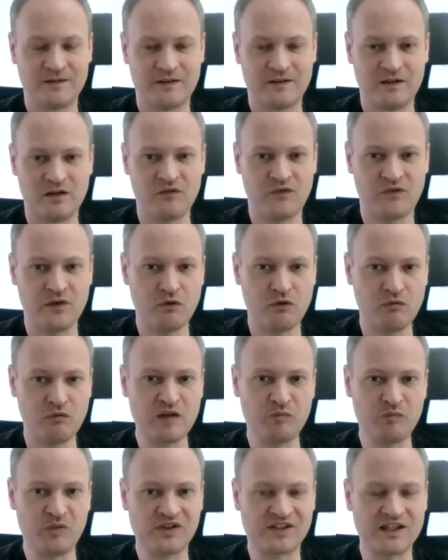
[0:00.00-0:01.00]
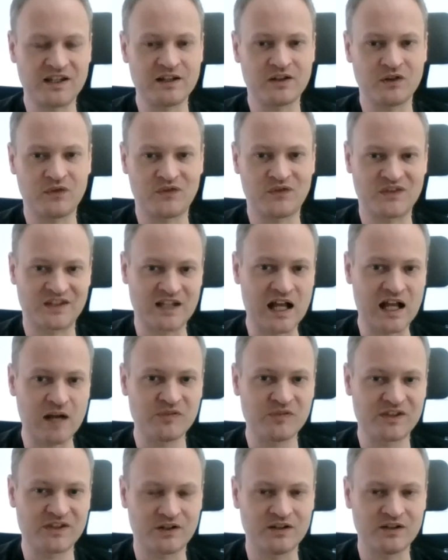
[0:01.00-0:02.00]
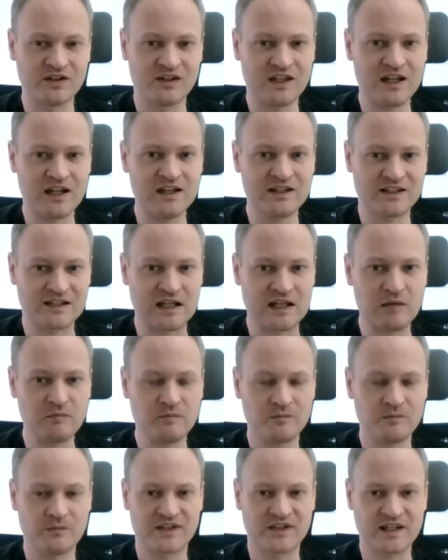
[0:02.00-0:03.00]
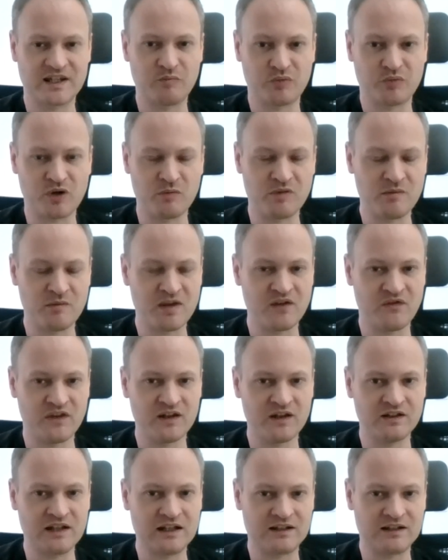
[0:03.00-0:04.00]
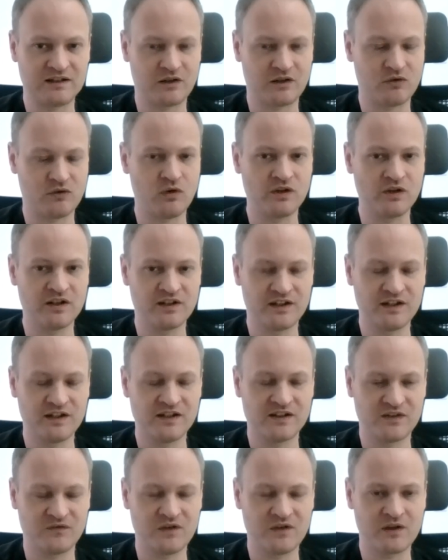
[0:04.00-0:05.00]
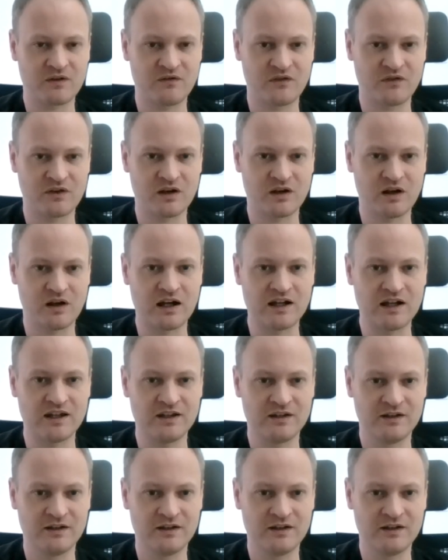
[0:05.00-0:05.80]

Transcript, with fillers: if, you know, 1% of subs contain some, some problem, I think that the quality is very, very high.